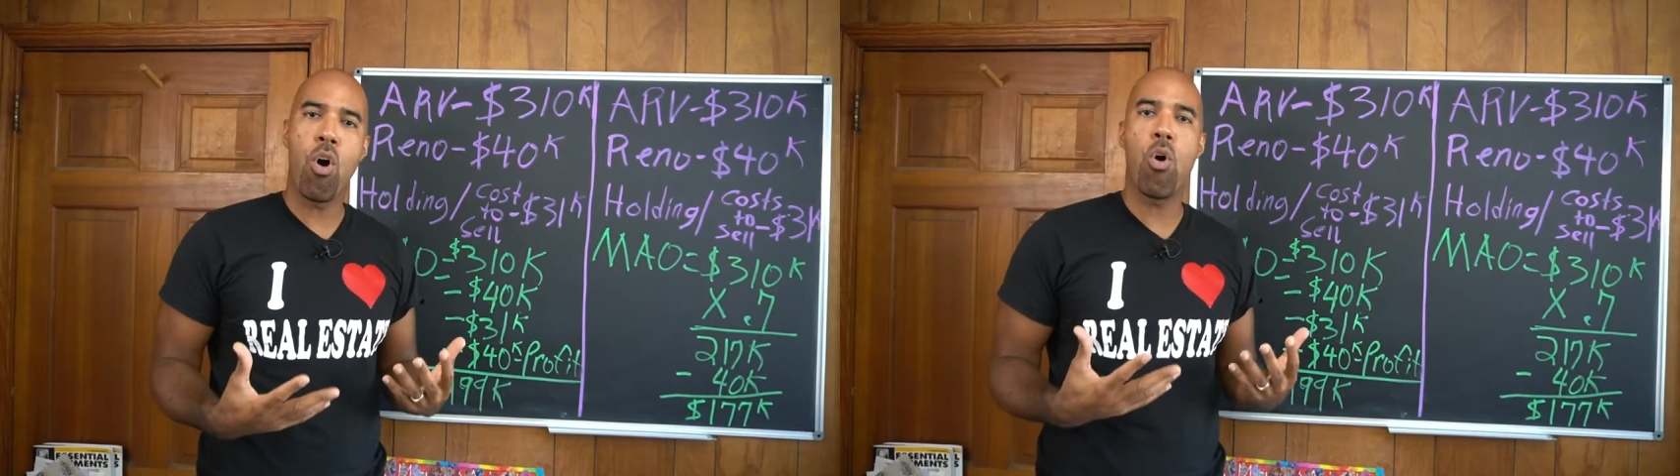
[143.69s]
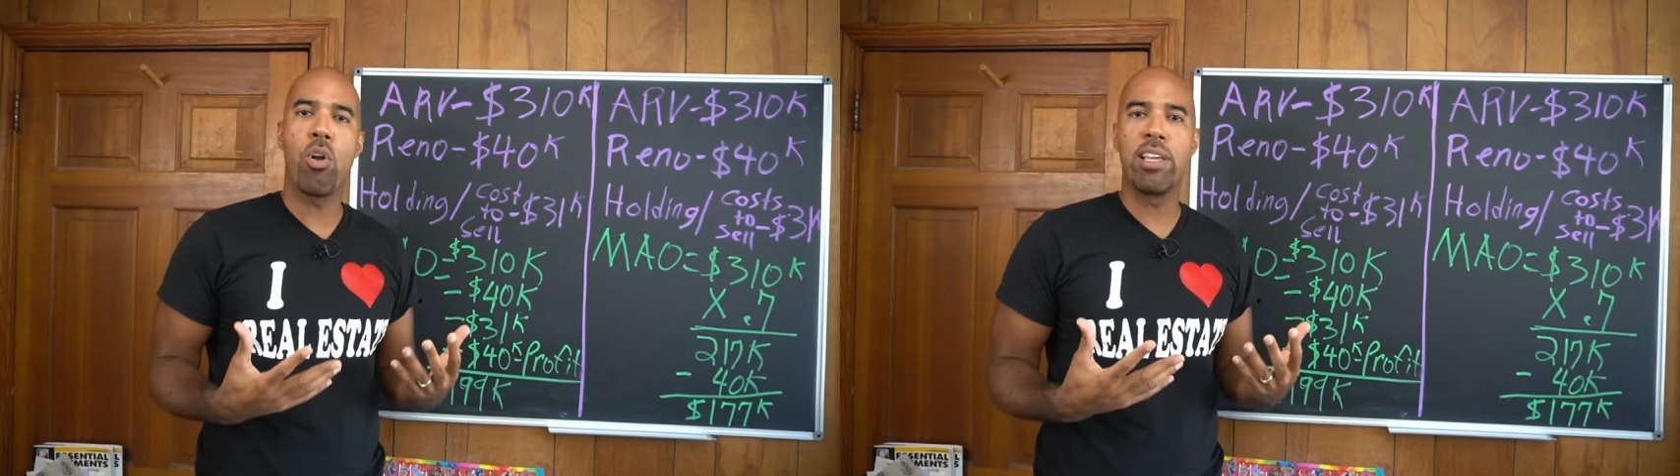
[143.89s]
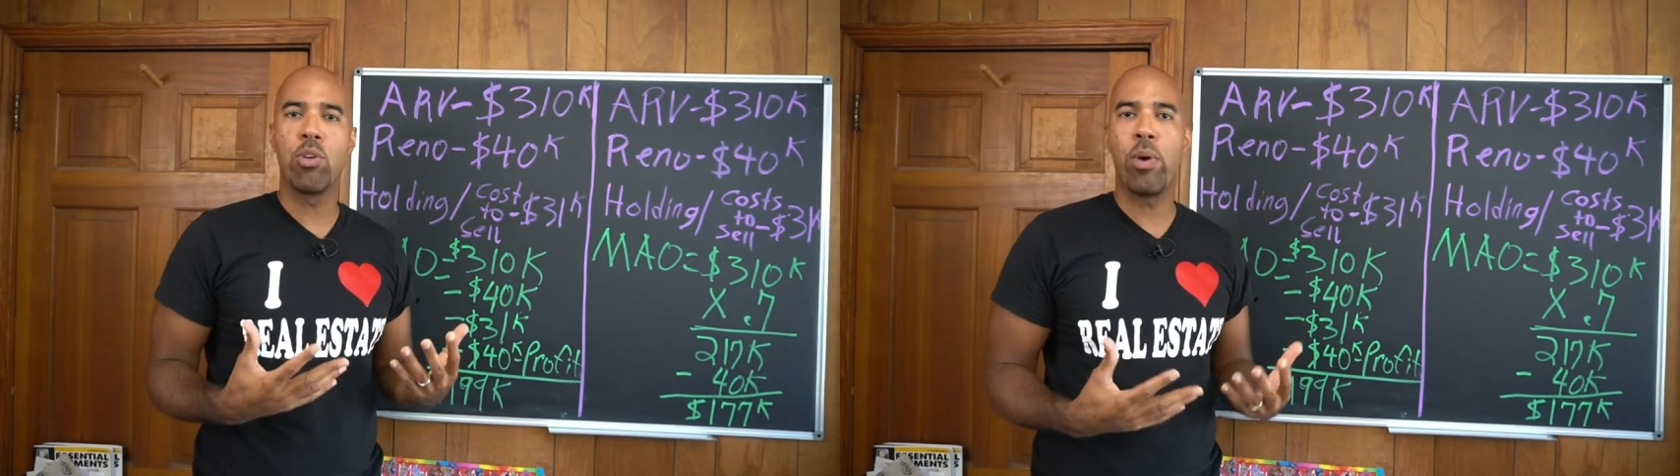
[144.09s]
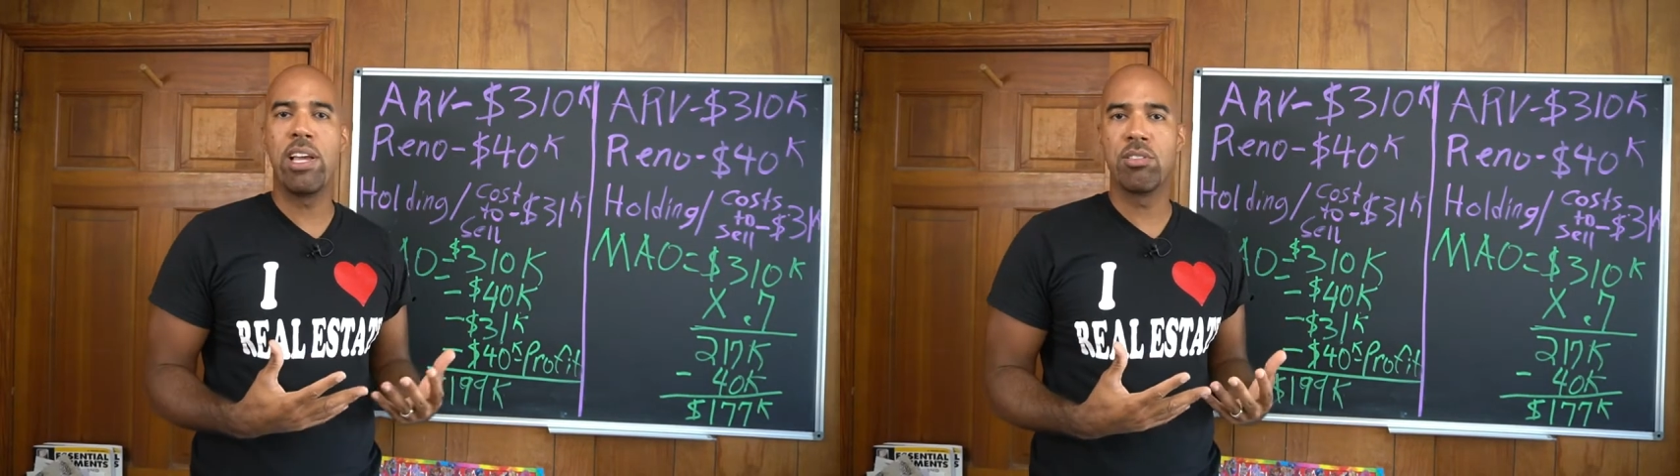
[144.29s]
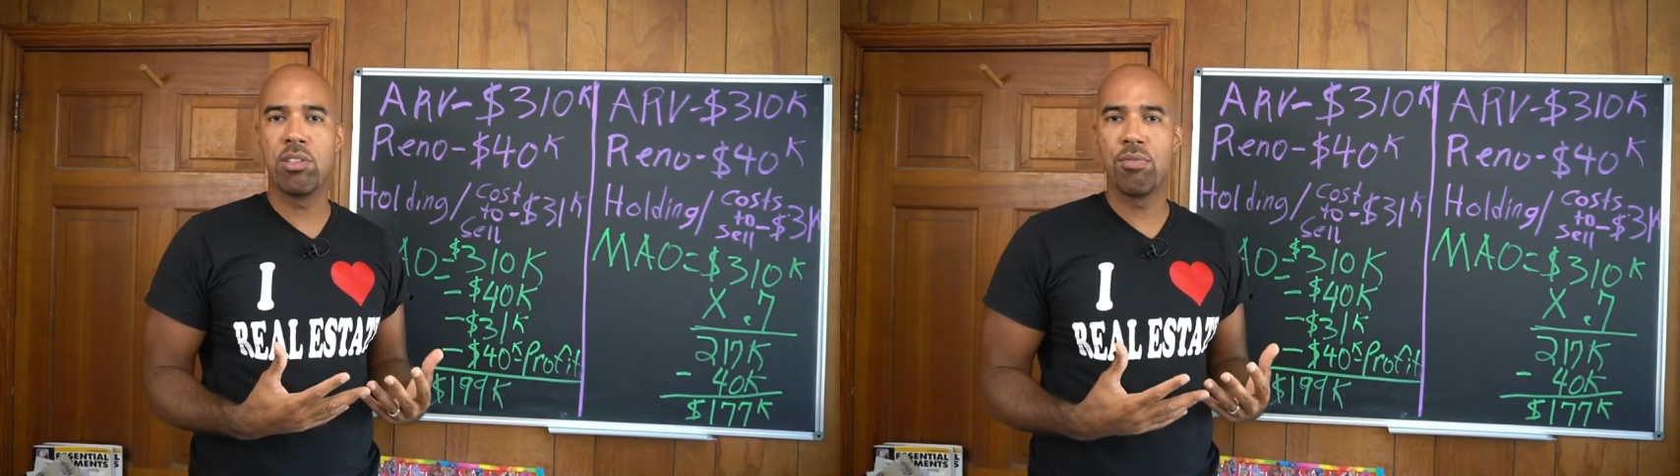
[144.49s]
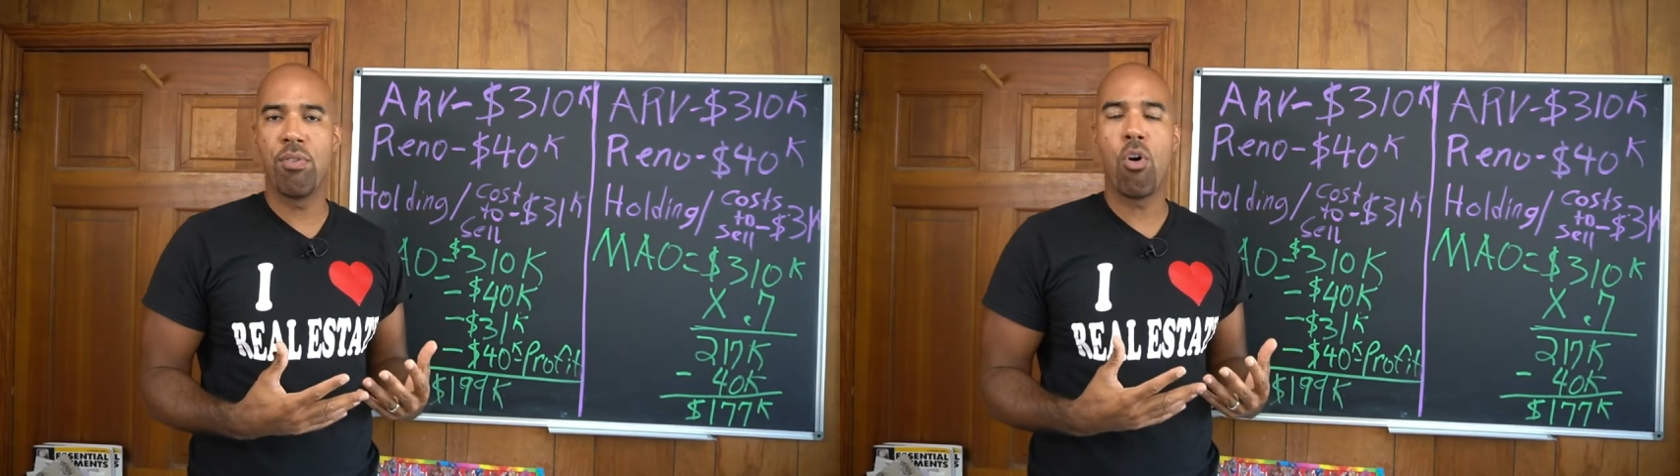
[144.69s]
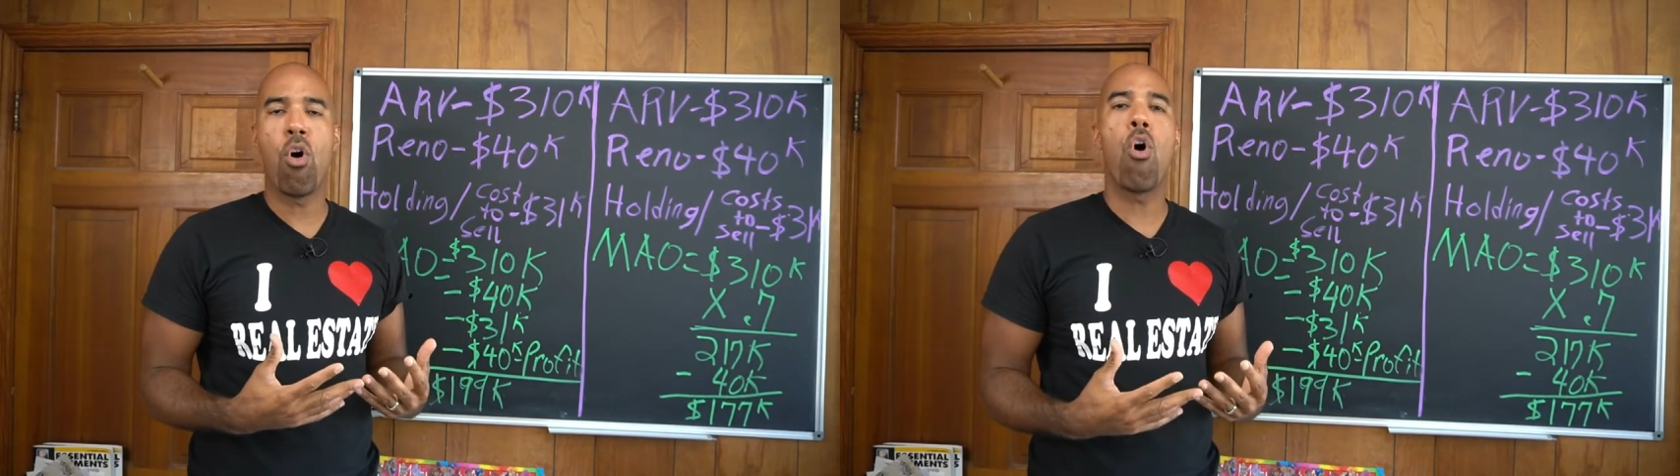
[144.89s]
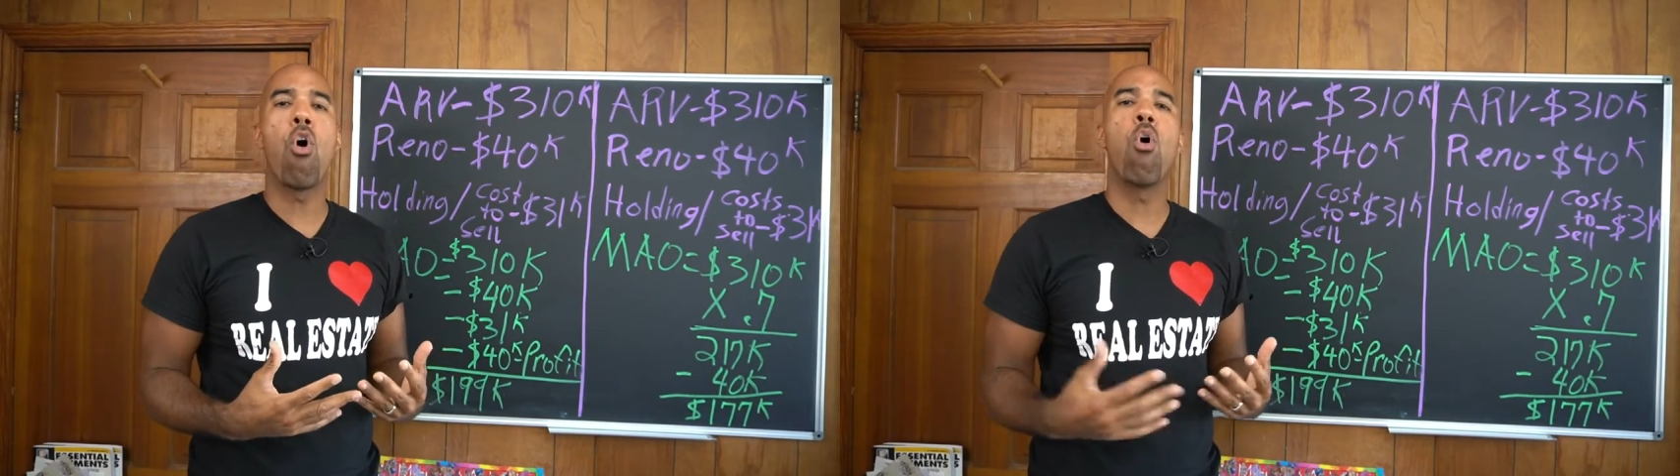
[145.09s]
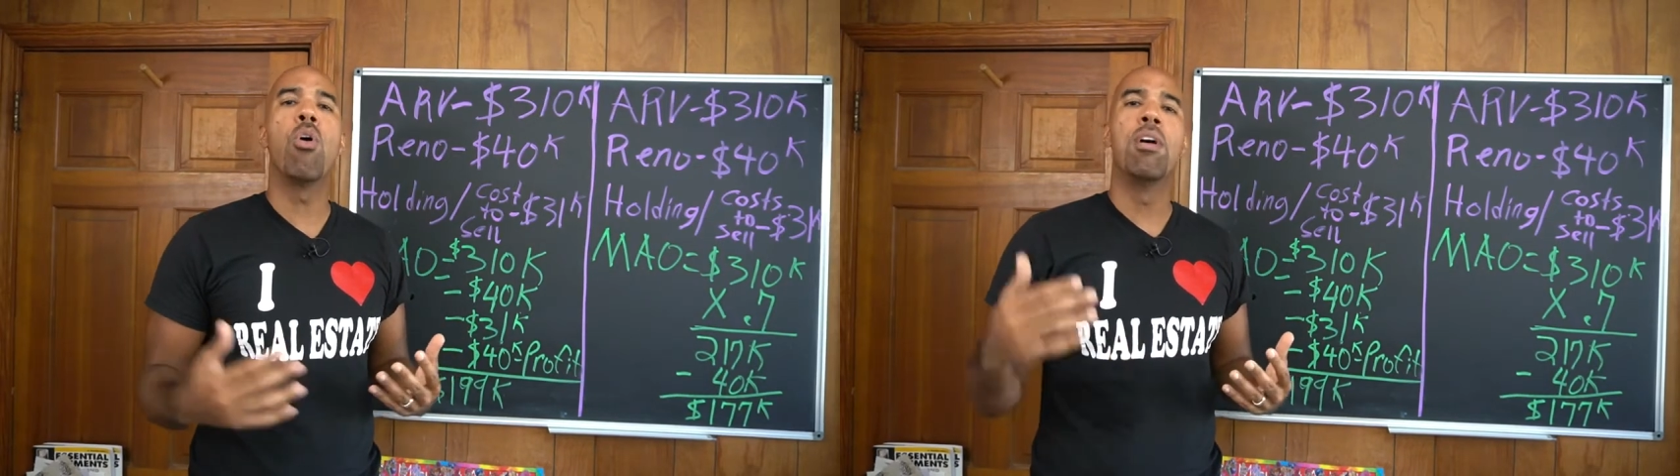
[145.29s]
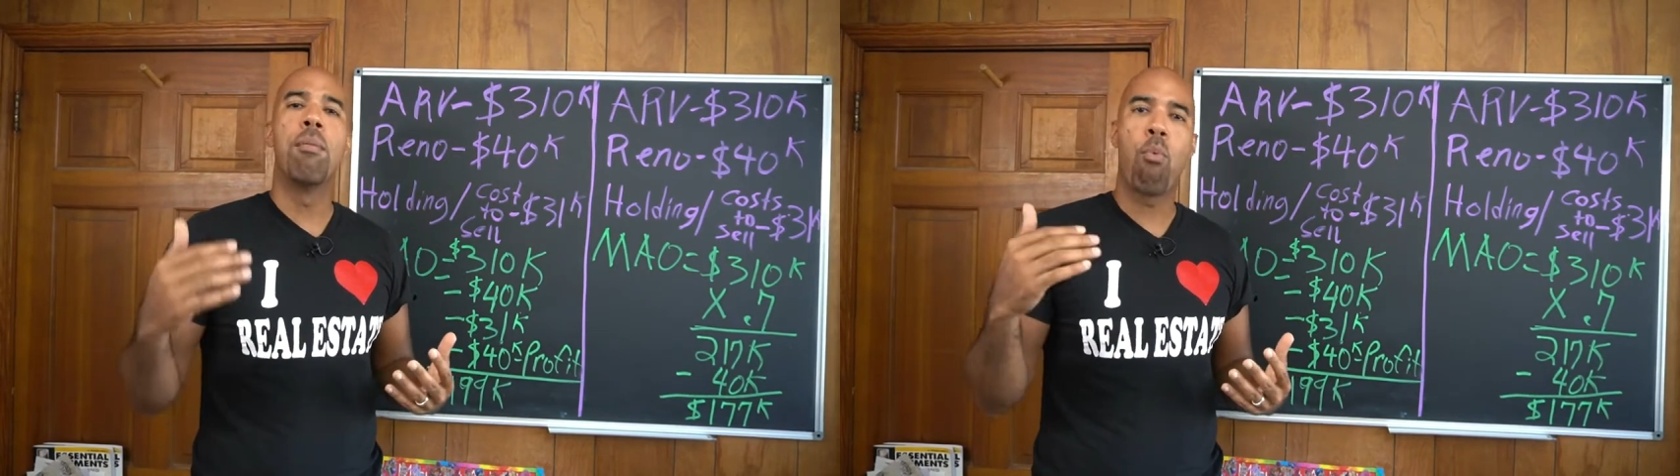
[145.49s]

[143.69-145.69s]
all equations for all